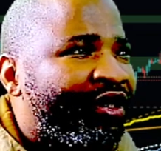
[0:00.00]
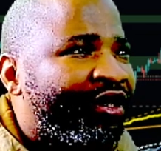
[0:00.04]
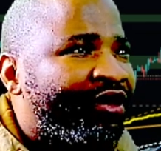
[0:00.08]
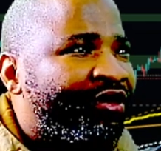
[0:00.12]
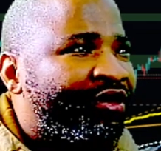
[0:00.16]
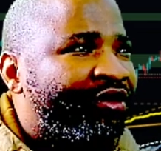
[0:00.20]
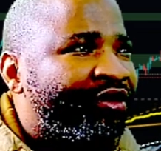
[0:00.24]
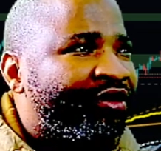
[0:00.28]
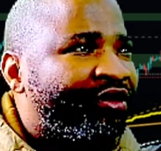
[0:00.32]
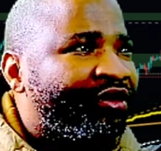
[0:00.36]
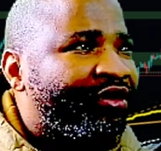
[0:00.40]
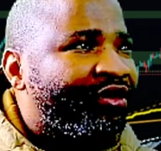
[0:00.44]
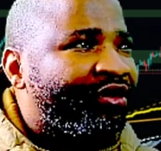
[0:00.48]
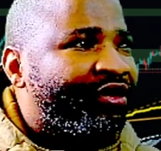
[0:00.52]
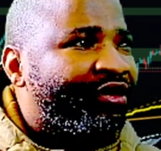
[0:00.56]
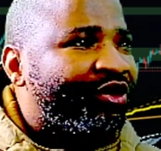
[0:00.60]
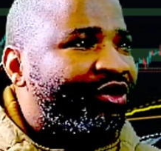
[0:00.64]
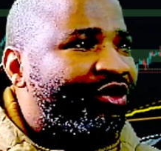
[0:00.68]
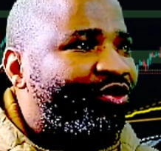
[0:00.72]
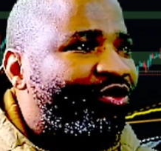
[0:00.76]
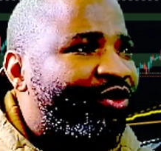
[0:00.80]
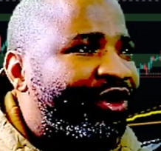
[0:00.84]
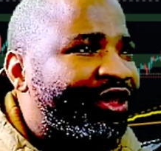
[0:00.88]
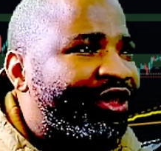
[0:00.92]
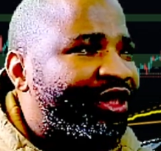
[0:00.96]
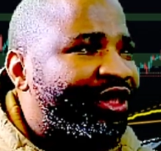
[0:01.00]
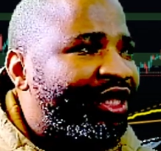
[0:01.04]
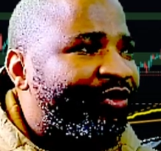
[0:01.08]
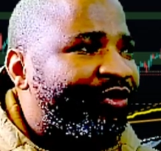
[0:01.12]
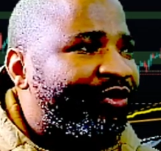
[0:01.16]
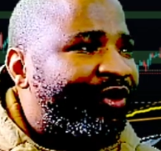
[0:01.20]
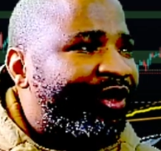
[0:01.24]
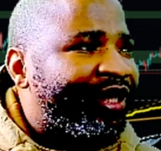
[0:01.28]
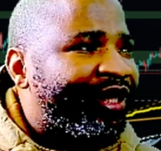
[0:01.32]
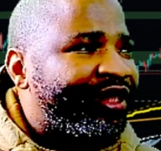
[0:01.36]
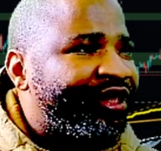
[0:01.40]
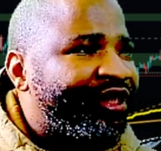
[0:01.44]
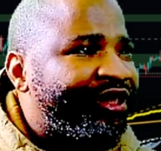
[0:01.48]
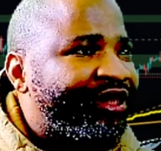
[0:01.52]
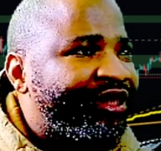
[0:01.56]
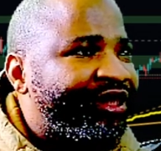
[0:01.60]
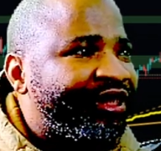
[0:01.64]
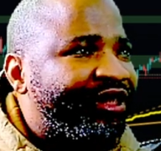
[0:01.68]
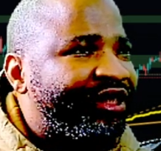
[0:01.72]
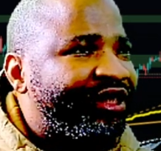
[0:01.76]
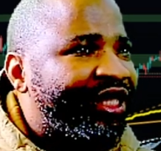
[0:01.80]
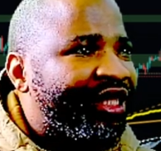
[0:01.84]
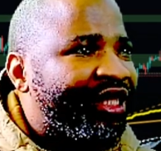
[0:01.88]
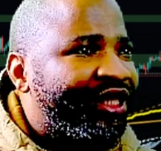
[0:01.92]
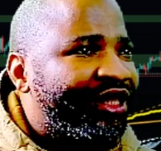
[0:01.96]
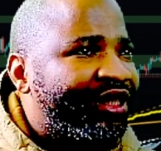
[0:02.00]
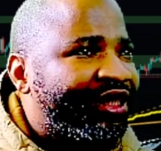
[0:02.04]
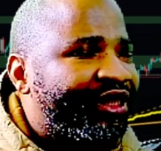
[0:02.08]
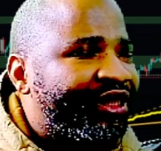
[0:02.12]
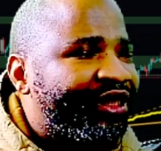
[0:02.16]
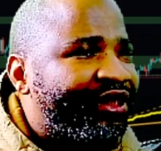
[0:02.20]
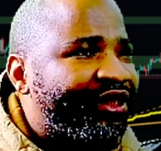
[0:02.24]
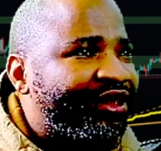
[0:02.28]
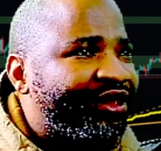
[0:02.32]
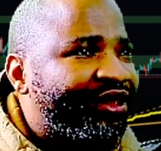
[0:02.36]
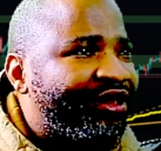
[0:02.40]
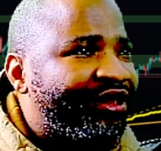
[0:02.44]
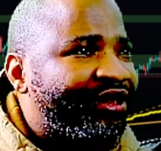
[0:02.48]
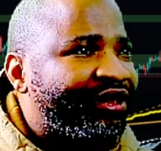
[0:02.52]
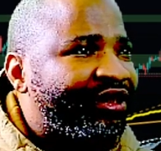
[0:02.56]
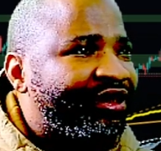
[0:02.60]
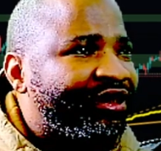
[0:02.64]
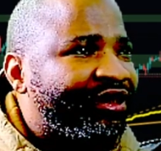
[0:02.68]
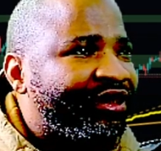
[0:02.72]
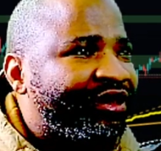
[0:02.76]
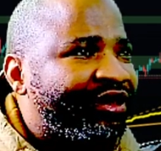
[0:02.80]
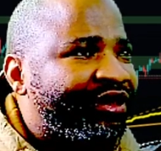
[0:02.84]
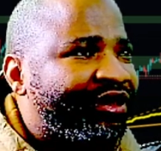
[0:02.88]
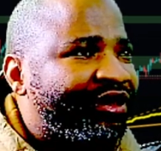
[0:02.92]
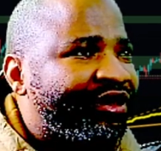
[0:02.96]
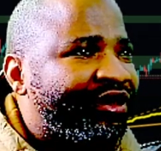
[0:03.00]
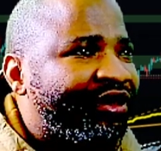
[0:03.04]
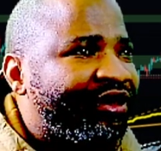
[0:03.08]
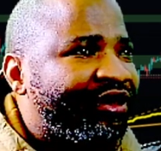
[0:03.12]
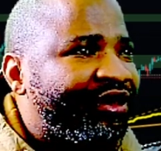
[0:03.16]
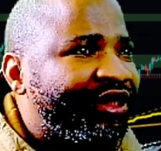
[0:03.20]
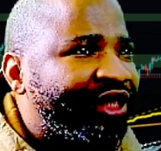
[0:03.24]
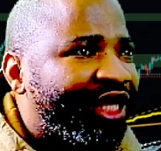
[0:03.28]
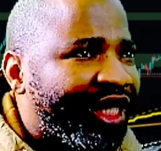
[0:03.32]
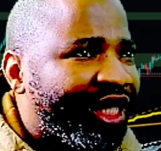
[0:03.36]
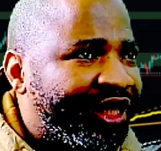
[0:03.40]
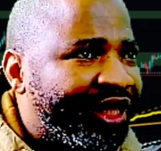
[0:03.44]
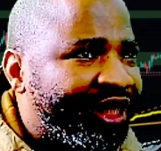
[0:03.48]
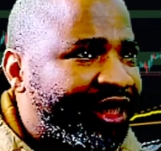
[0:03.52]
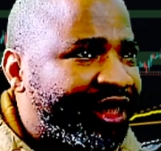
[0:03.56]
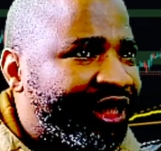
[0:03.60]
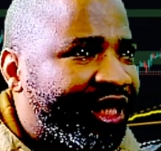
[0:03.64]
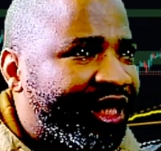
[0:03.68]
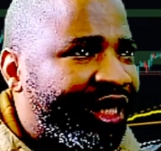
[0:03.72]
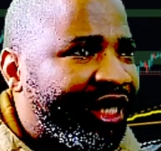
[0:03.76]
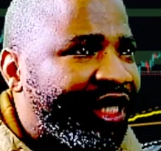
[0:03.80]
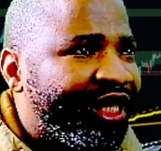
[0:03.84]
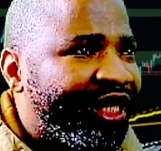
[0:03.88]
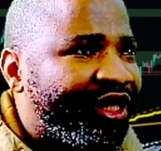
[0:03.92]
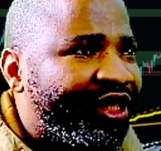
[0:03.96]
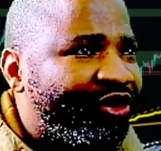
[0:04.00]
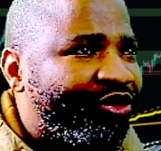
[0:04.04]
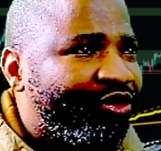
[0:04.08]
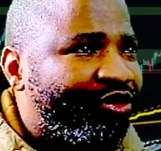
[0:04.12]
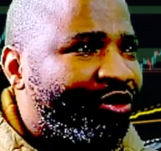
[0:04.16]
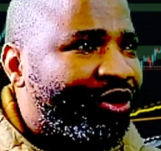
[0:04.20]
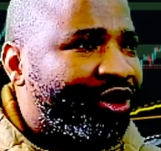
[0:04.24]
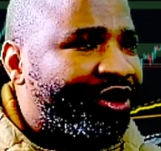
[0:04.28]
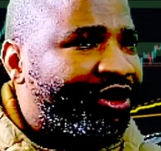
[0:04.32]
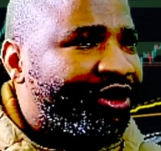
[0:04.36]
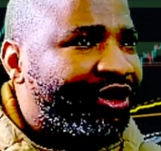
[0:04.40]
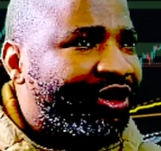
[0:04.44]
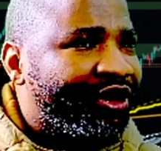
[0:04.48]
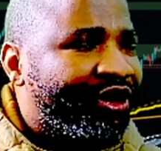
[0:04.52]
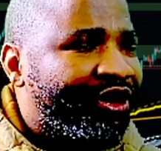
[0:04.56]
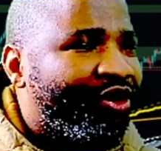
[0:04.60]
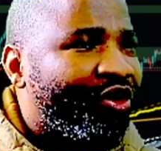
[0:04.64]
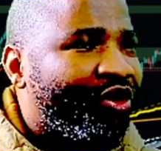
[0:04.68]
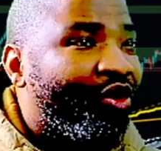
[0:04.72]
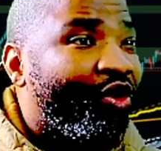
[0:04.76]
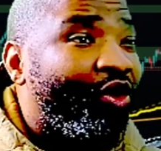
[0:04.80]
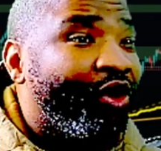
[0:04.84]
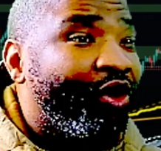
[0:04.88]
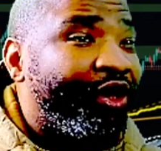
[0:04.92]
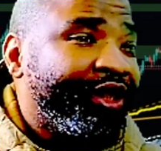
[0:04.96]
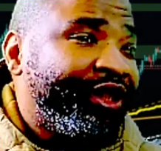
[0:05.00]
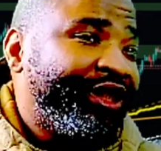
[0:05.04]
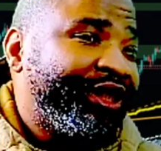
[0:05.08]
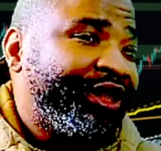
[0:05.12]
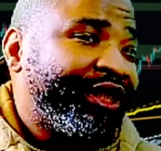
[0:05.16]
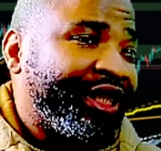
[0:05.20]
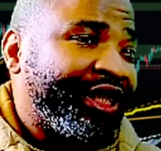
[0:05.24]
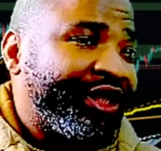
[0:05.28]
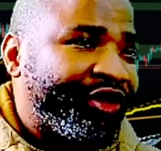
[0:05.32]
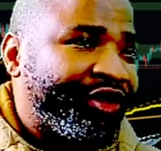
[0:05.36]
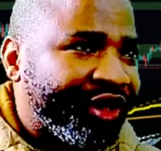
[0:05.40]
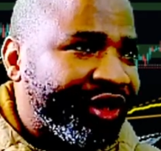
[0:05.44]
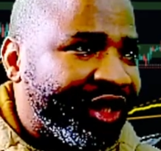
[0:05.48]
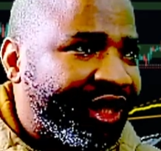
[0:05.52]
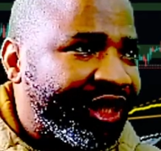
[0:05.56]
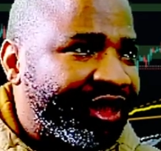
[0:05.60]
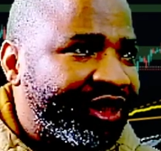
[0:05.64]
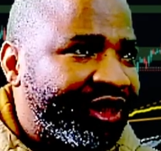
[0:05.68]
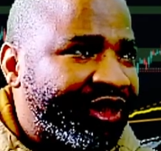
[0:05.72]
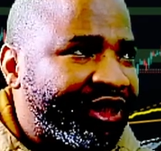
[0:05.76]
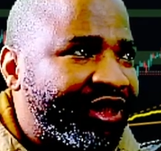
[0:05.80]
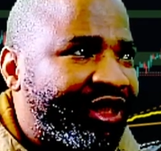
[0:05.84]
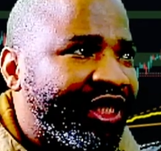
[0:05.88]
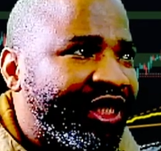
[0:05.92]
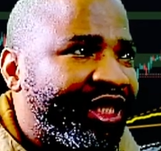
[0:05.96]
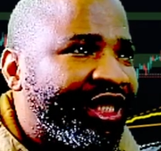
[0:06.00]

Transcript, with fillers: This was our inter channel, and it was or inter trend.